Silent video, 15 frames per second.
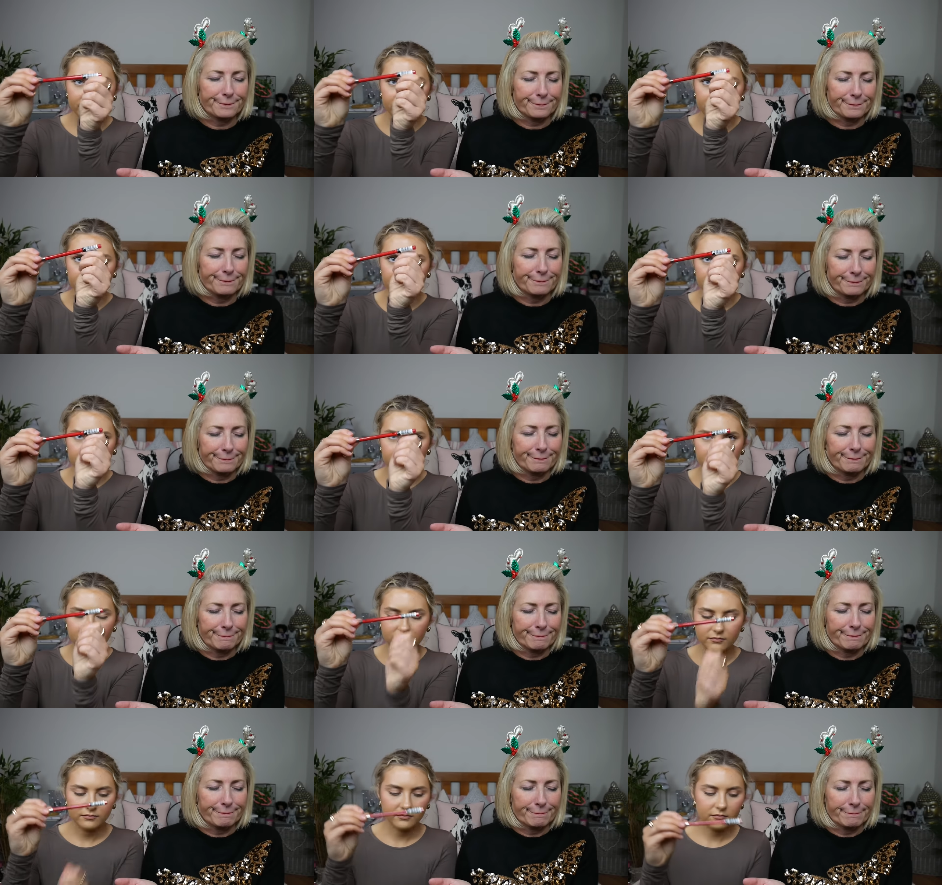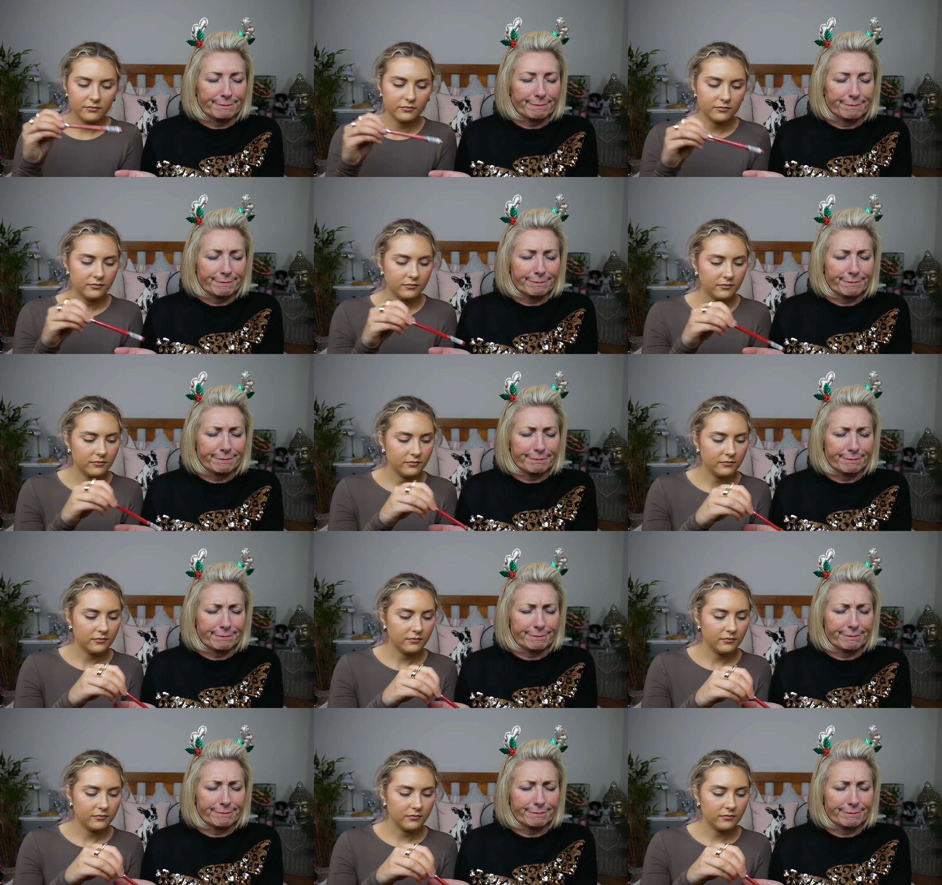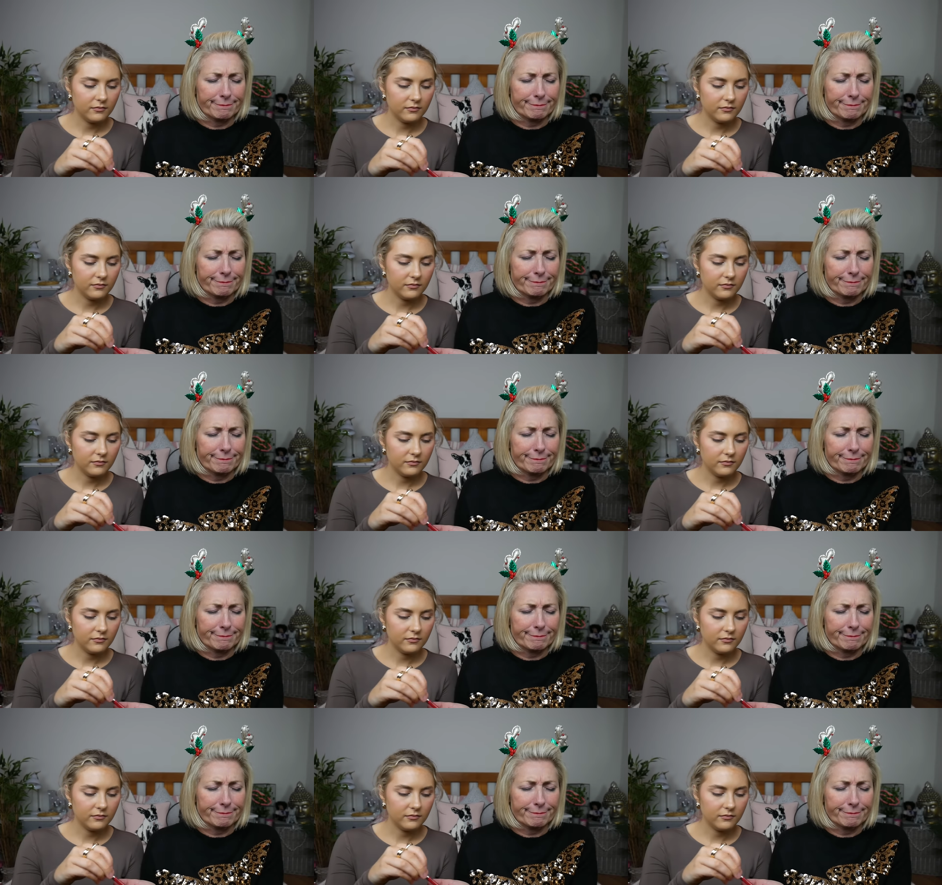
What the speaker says: [no speech]